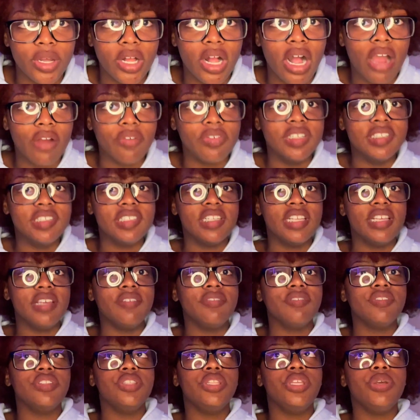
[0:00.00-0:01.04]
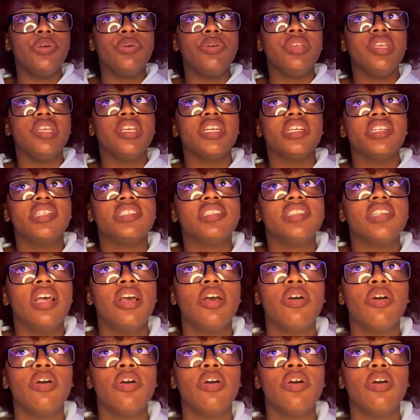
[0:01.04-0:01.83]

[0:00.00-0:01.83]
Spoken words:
I received New Year's